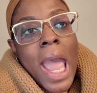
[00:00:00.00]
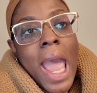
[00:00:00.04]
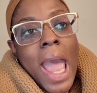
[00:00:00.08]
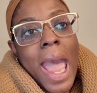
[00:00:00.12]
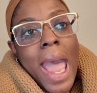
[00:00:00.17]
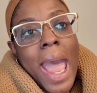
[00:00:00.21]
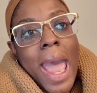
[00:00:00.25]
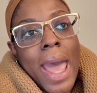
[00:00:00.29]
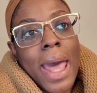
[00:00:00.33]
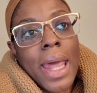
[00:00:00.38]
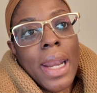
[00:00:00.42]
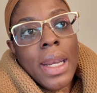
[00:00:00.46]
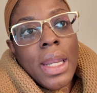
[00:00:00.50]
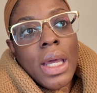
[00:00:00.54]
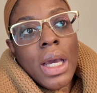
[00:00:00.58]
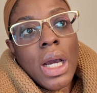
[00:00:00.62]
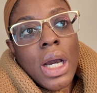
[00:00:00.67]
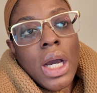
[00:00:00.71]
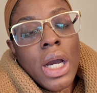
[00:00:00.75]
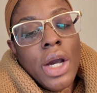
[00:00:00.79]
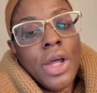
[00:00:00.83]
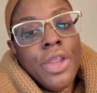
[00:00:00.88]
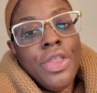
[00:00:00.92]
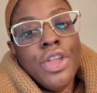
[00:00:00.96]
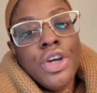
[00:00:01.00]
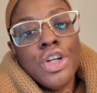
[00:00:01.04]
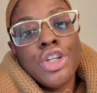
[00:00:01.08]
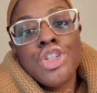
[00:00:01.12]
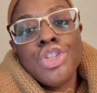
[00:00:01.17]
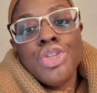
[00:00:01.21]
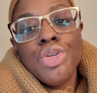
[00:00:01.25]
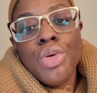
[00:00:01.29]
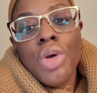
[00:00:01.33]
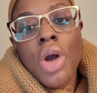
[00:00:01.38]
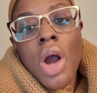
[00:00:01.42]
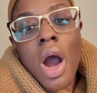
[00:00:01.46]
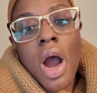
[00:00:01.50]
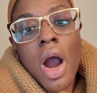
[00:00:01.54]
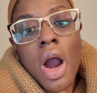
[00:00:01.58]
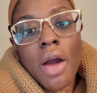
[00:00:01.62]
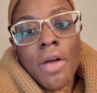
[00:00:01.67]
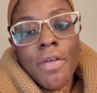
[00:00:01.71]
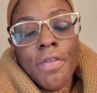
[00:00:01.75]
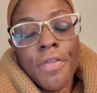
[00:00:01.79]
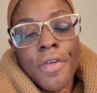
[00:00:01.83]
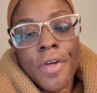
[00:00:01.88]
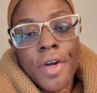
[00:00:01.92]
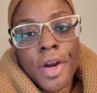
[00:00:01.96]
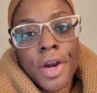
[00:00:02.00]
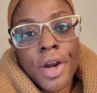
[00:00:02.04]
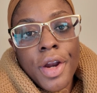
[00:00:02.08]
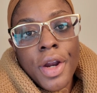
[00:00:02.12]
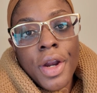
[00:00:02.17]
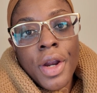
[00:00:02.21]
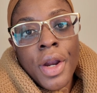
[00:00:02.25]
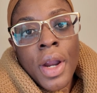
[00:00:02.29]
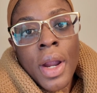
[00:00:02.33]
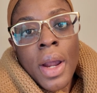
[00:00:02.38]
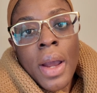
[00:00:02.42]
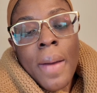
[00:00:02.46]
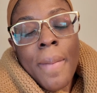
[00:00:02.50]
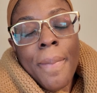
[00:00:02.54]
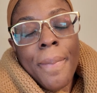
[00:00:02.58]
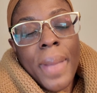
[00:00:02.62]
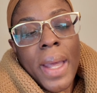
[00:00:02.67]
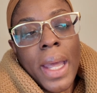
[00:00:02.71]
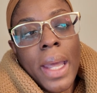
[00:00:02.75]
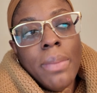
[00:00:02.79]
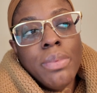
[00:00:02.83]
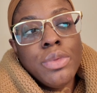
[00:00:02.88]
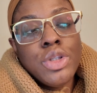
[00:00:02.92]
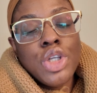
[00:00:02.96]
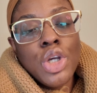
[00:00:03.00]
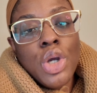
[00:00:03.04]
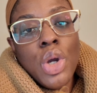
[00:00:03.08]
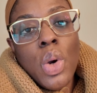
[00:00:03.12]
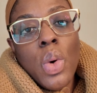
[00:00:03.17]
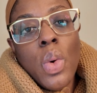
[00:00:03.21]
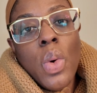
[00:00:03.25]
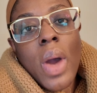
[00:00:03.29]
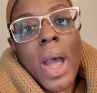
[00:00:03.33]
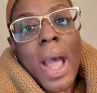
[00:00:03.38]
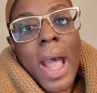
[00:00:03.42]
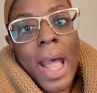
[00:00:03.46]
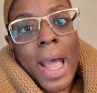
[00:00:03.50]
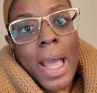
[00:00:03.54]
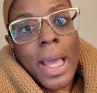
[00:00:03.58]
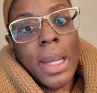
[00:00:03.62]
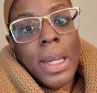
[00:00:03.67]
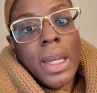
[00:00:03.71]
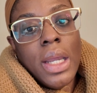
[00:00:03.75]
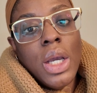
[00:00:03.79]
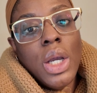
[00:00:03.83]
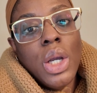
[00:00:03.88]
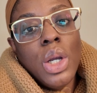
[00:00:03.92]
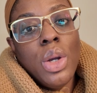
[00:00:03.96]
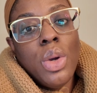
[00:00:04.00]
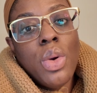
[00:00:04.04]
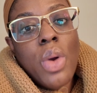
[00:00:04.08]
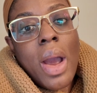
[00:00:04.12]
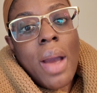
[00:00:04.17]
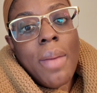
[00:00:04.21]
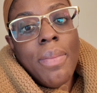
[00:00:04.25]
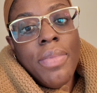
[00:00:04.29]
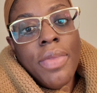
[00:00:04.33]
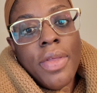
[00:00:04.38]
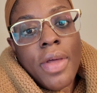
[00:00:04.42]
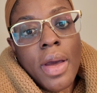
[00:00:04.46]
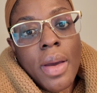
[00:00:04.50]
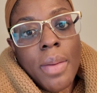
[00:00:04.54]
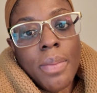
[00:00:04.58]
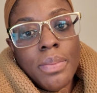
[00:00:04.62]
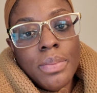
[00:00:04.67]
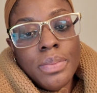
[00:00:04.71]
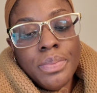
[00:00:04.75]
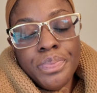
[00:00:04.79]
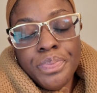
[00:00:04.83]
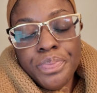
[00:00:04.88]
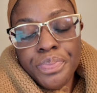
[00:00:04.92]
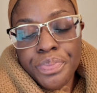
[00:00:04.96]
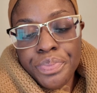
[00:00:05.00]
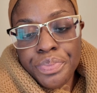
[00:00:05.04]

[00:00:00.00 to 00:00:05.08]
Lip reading: and there's no car for Babe to go and grab them